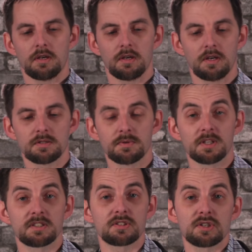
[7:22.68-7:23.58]
this one
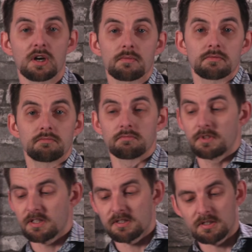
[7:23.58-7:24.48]
does its job.
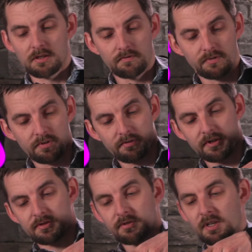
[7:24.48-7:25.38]
This is the
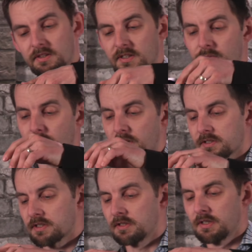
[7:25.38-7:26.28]
configuration you get in the
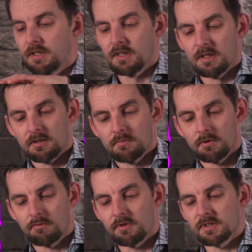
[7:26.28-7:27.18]
box.
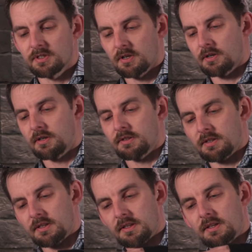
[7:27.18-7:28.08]
But we saw
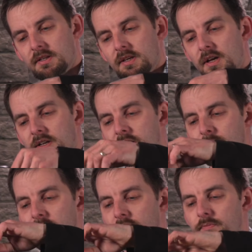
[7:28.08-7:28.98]
a
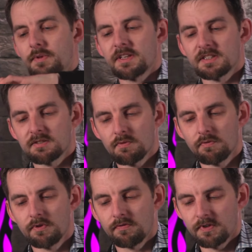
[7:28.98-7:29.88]
couple of places where
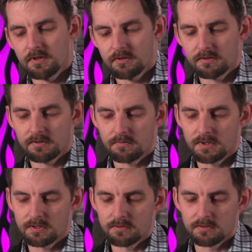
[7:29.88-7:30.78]
we figured we
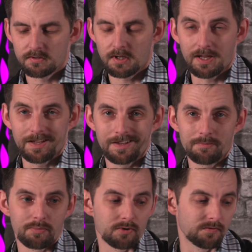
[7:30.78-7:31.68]
could
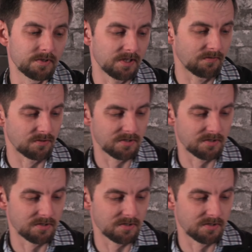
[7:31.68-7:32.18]
improve it ever so